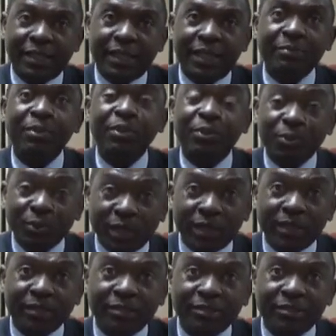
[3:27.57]
I'm a lawyer
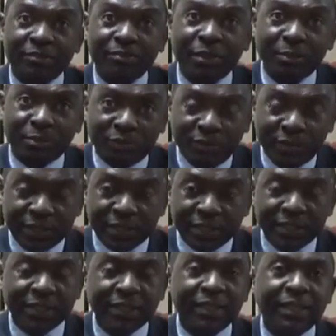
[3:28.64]
by profession.
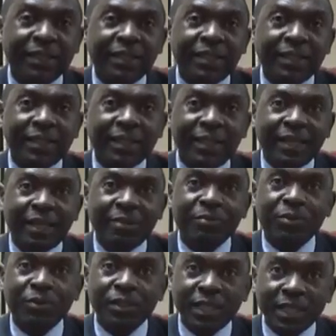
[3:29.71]
I'm
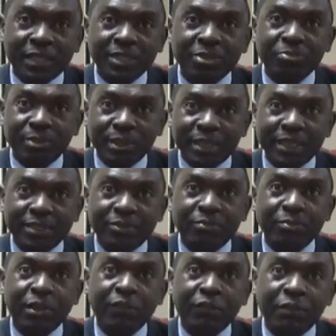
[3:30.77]
conducting business
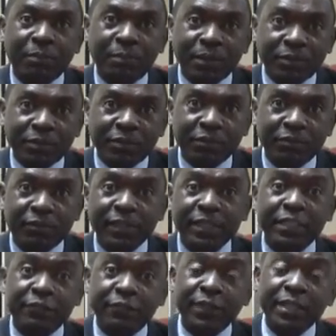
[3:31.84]
on behalf of the Patriotic
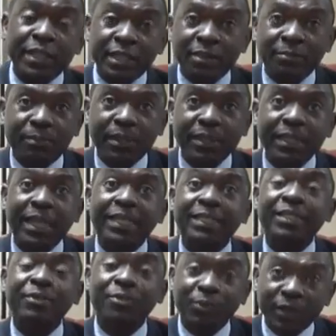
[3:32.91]
Front, defending the party
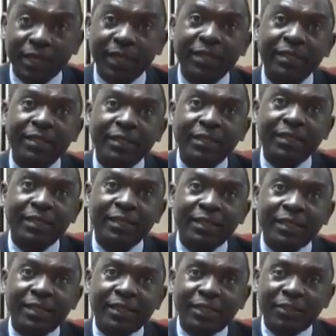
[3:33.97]
as a lawyer.
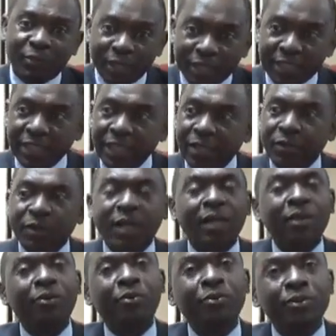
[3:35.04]
Right now,
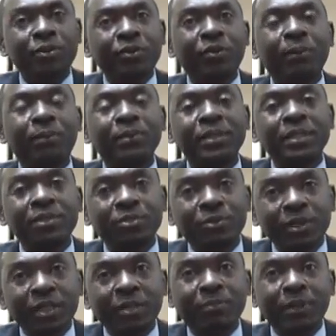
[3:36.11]
I hold no
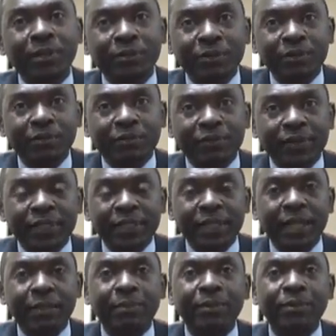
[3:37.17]
position in the Patriotic Front.
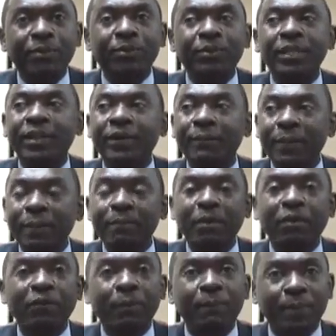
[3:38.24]
I'm an ordinary member
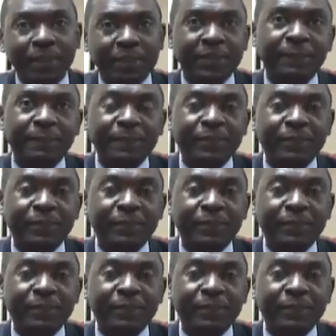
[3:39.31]
of the party.